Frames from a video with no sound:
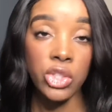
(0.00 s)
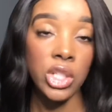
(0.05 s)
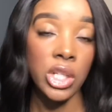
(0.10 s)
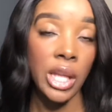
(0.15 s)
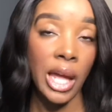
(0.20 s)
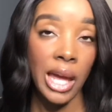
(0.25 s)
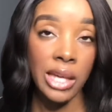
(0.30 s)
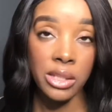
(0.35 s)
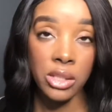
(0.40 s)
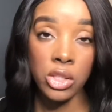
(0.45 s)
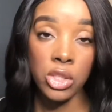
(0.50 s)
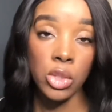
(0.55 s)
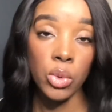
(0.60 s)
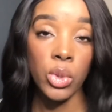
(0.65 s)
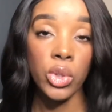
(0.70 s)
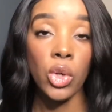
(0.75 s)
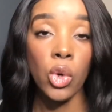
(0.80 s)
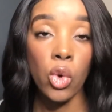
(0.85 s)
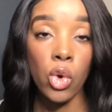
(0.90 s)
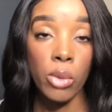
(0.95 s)
It has to do
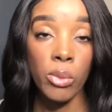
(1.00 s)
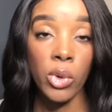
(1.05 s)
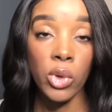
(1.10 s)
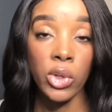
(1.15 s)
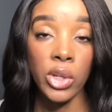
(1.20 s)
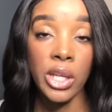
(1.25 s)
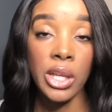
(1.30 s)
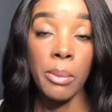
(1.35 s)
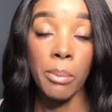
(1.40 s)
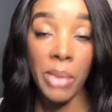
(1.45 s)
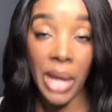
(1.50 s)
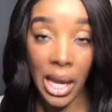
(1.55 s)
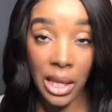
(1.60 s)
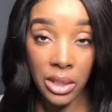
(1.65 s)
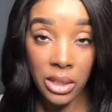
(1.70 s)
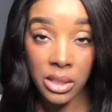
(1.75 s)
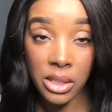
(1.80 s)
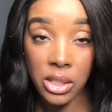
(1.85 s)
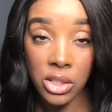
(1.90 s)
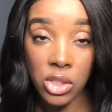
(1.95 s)
with a hormonal
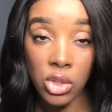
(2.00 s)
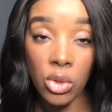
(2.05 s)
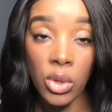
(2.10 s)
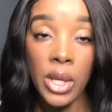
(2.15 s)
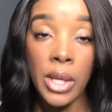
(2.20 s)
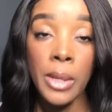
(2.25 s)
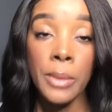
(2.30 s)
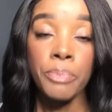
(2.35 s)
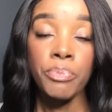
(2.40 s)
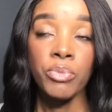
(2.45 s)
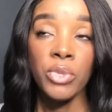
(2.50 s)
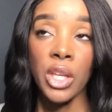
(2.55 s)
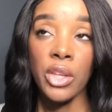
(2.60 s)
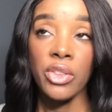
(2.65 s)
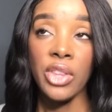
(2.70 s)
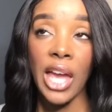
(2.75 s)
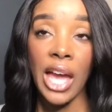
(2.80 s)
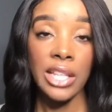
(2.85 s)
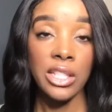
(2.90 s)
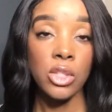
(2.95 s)
imbalance. And so
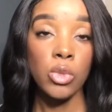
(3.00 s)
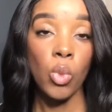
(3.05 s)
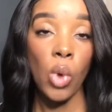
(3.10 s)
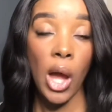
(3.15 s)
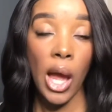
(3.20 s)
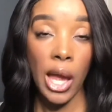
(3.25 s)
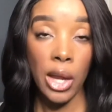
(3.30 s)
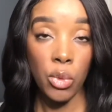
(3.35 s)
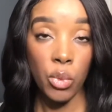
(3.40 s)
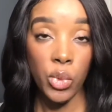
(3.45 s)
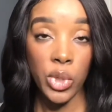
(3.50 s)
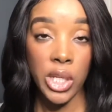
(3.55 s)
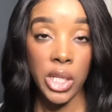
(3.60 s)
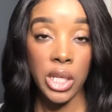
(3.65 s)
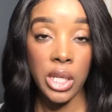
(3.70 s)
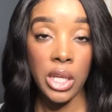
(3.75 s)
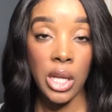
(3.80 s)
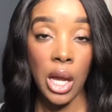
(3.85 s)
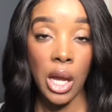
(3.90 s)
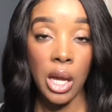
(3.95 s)
that's why
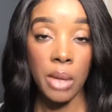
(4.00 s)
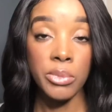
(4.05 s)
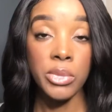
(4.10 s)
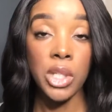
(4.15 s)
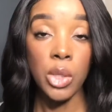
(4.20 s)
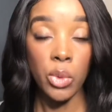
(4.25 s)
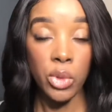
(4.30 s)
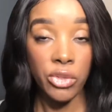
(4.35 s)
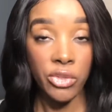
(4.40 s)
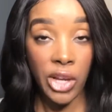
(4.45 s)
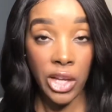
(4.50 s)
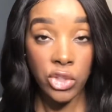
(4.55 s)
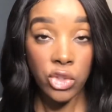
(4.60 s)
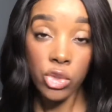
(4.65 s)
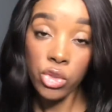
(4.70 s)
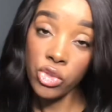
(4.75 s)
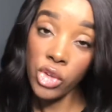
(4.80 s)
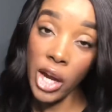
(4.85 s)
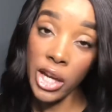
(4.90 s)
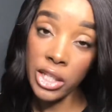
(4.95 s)
we deal with vaginal
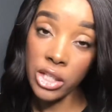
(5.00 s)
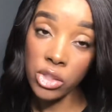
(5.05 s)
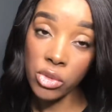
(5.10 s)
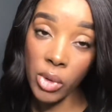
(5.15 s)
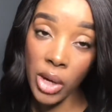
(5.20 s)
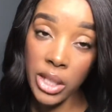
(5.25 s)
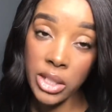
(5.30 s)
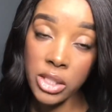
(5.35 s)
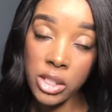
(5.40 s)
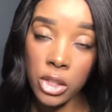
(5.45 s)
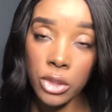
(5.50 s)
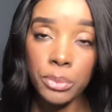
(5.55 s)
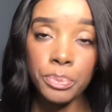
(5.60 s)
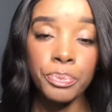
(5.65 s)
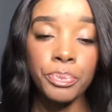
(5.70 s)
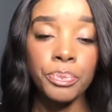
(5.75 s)
dryness, right? So